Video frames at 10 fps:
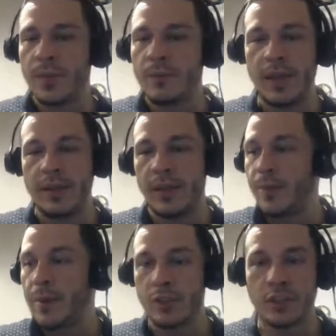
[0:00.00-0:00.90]
and then
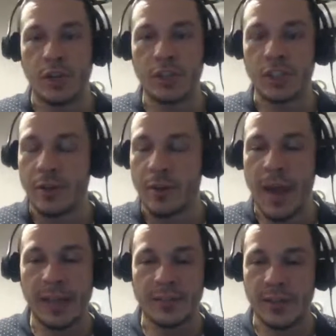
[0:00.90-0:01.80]
people just started sharing
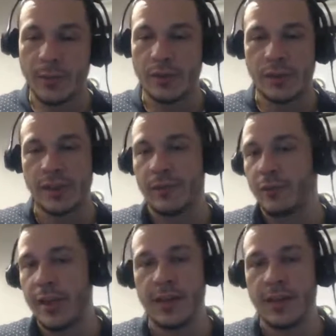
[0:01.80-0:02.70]
batch numbers, and they forget mm-hmm.